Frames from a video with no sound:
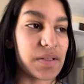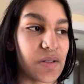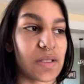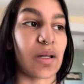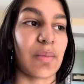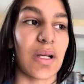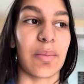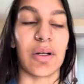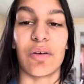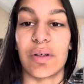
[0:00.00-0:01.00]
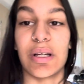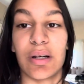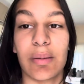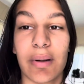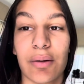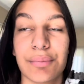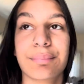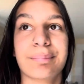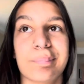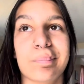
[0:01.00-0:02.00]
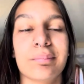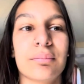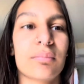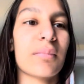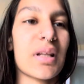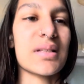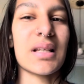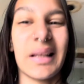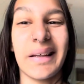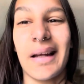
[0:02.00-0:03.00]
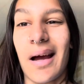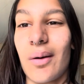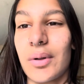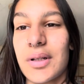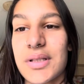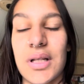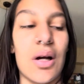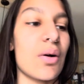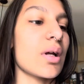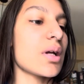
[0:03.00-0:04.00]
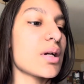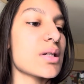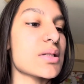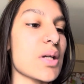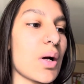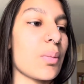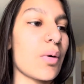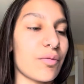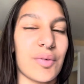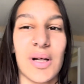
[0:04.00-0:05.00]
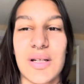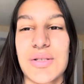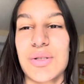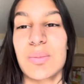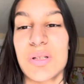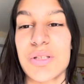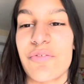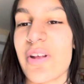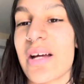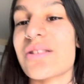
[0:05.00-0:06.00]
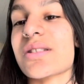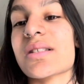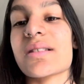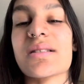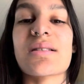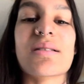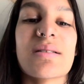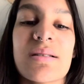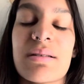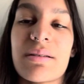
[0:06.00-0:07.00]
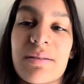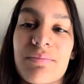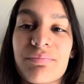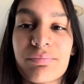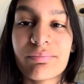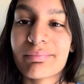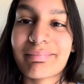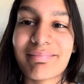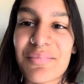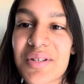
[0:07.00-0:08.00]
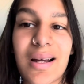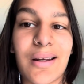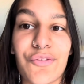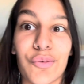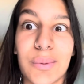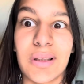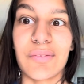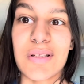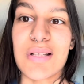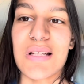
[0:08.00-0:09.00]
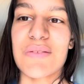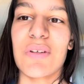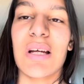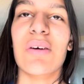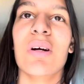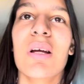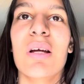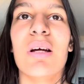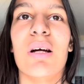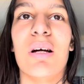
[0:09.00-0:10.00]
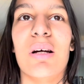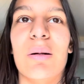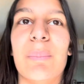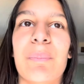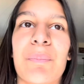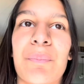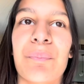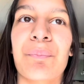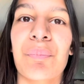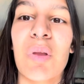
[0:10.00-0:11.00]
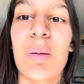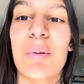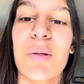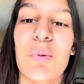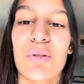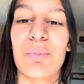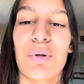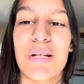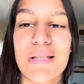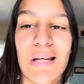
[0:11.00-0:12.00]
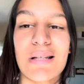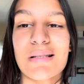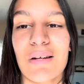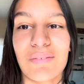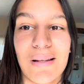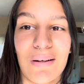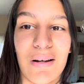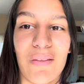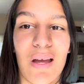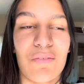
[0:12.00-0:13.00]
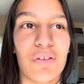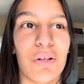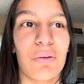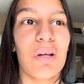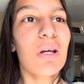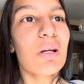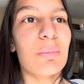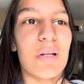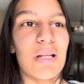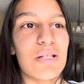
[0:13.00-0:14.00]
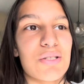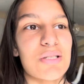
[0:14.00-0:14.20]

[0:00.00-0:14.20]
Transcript: is also gonna be coming over here in about, mm, I'd say like an hour or so. So I won't vlog too much of that just because it's kind of irrelevant to this video. Um, but then we'll do more exciting stuff later on in the afternoon. But it is